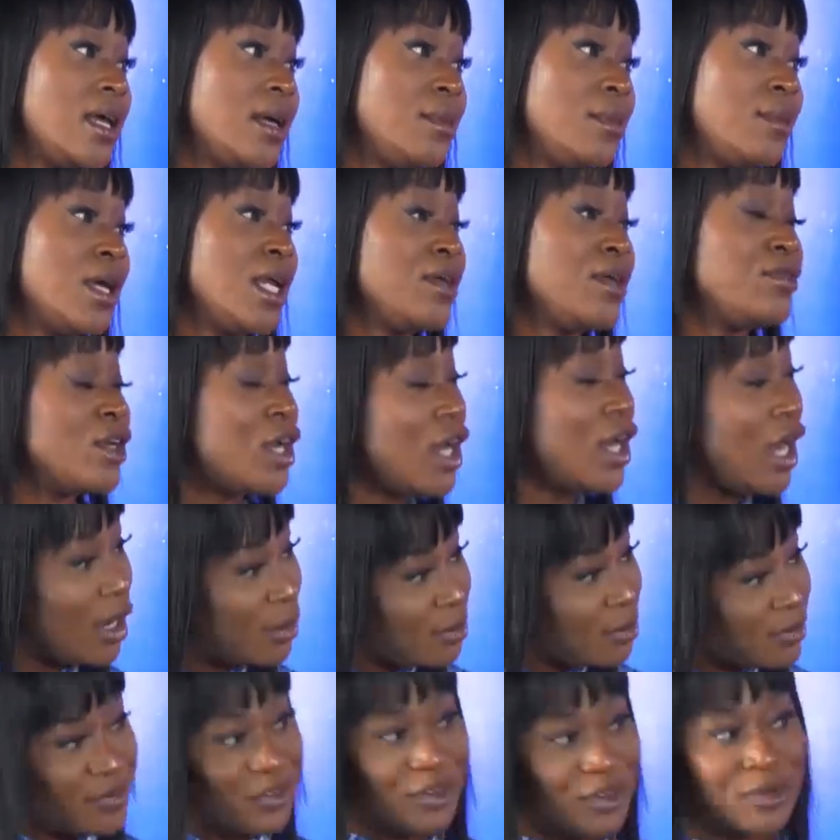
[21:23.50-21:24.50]
Right. But if you
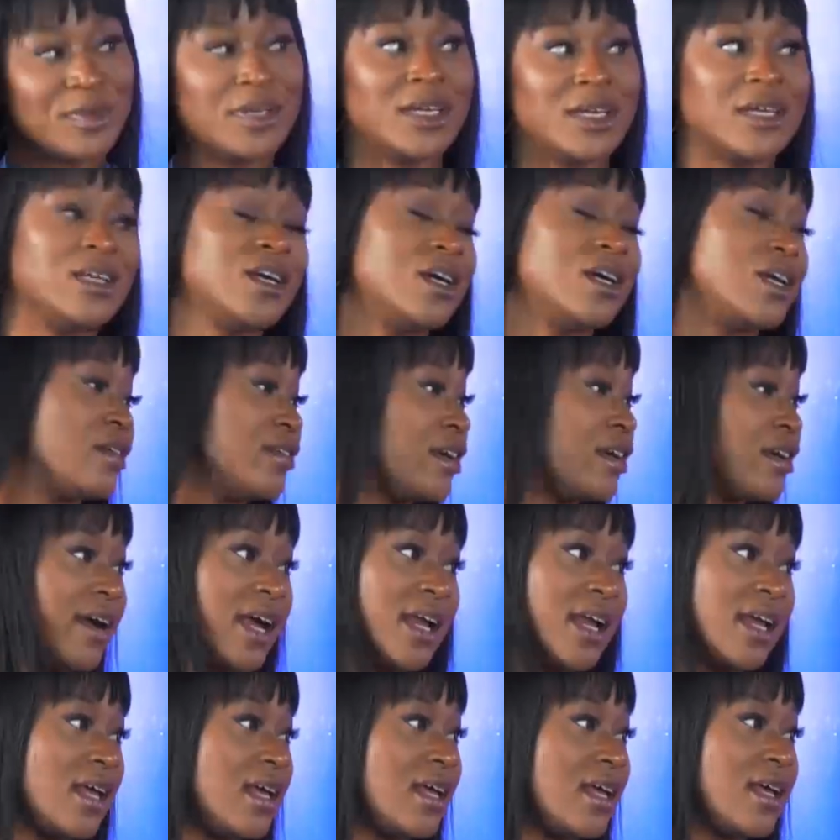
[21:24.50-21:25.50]
come for me, you're going to
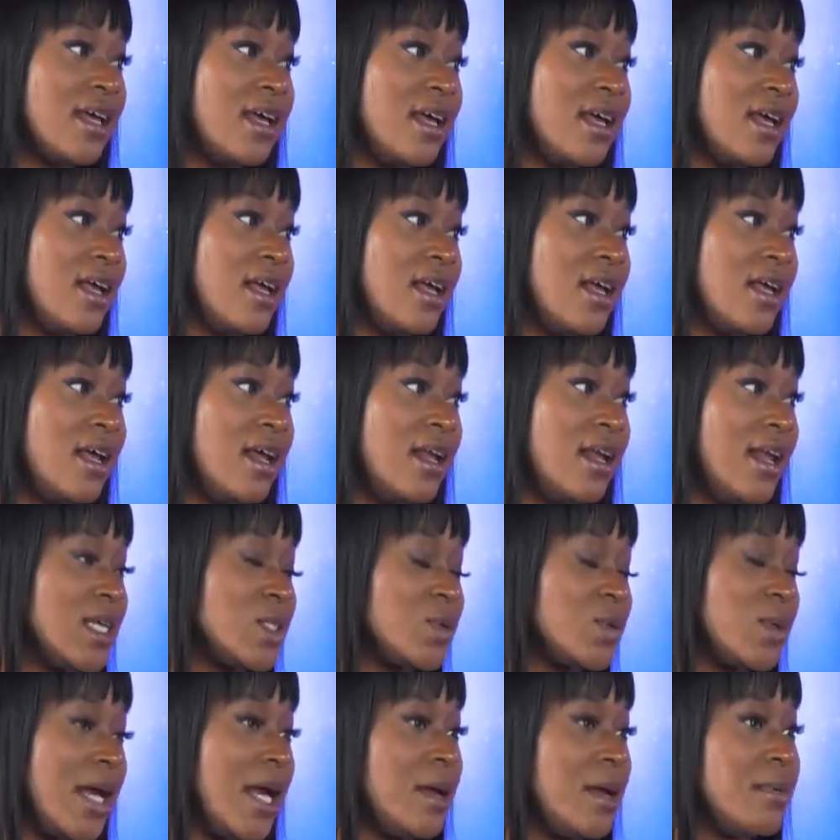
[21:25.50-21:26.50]
regret it. Ooh. And
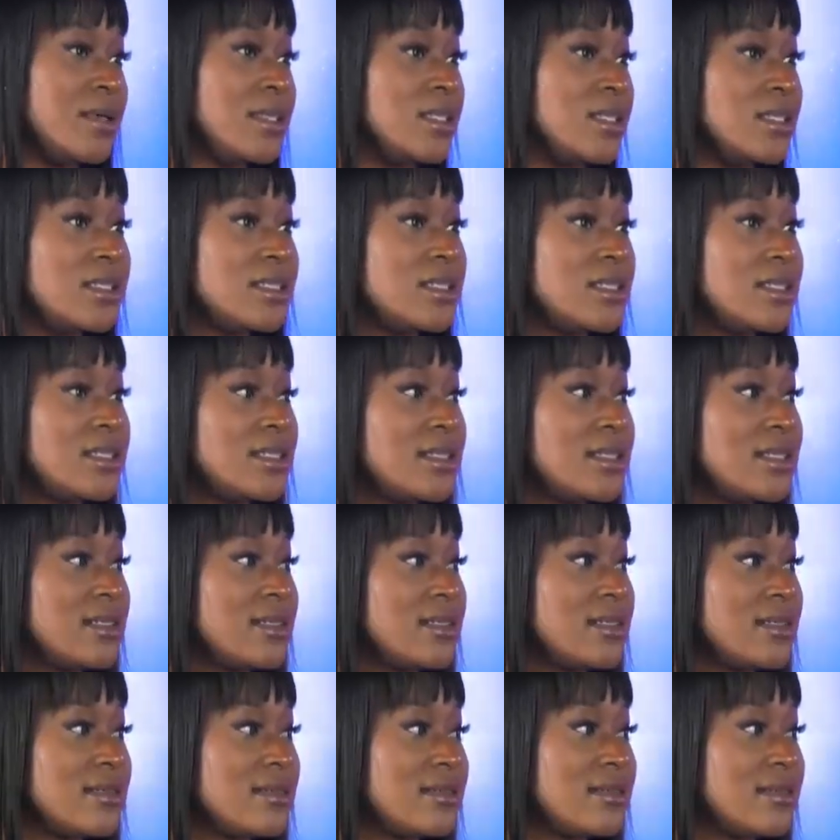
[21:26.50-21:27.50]
that's what happens.
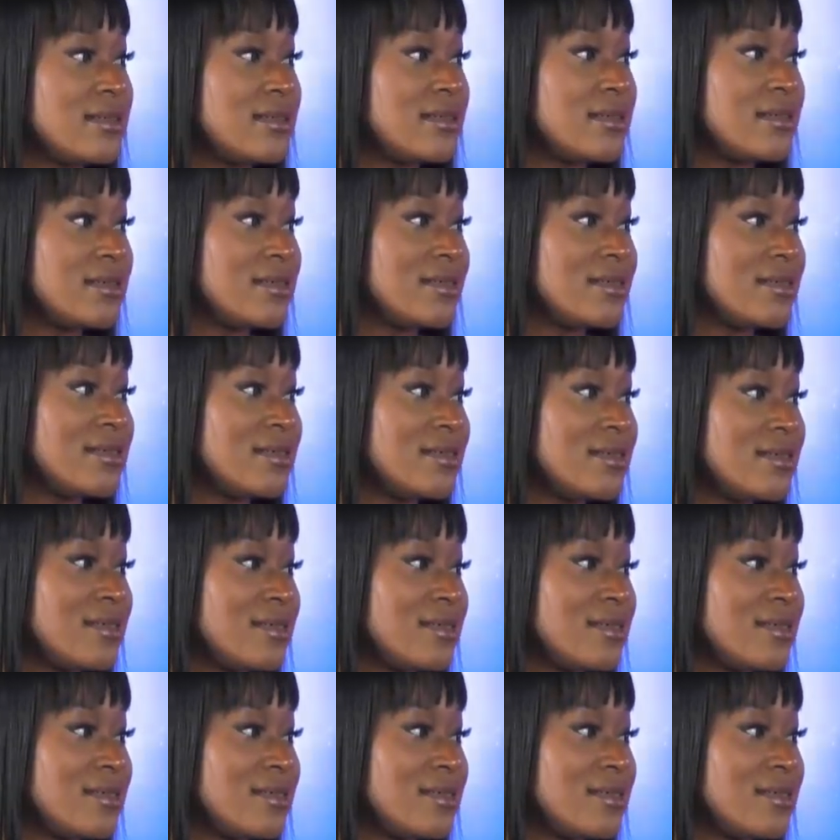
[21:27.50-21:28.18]
Ooh. Now let's